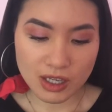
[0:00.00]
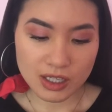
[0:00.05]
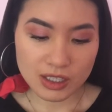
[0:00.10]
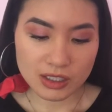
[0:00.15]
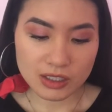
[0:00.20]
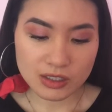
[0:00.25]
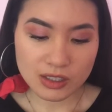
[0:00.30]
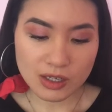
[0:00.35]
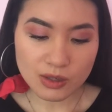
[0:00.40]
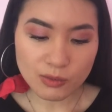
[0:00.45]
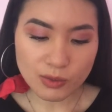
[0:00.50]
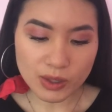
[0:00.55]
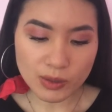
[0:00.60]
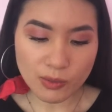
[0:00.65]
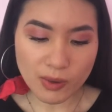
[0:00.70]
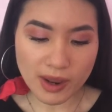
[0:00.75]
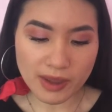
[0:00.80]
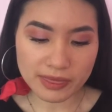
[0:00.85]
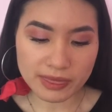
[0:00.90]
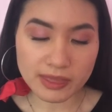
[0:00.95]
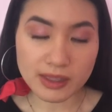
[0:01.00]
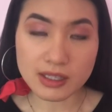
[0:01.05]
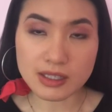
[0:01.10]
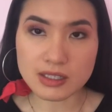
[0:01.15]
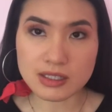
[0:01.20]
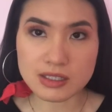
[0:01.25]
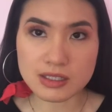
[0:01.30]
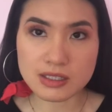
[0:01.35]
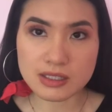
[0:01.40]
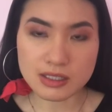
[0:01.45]
You know, we wear
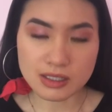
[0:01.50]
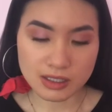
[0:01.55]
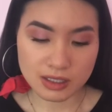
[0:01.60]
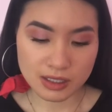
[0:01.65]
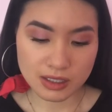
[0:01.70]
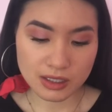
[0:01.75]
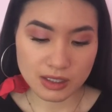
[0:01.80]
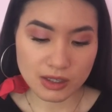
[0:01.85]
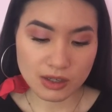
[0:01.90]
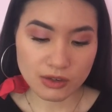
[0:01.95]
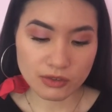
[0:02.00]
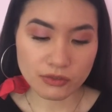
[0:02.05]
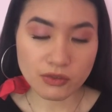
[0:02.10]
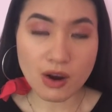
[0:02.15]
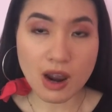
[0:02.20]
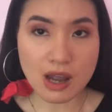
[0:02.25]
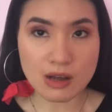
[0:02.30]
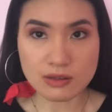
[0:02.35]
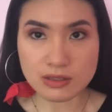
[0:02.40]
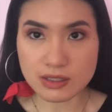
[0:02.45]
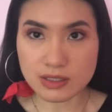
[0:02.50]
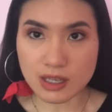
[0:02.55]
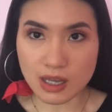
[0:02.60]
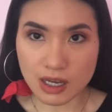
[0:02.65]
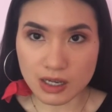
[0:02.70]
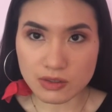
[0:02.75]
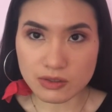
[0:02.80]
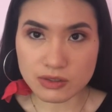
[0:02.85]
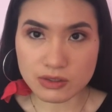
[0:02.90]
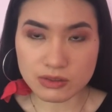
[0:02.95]
things for
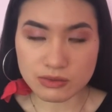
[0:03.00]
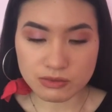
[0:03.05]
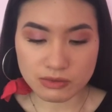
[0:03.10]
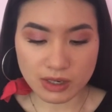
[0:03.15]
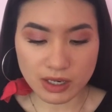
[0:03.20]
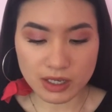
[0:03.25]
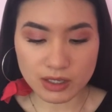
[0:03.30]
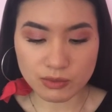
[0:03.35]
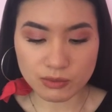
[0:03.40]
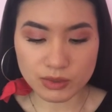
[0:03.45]
ourselves, right?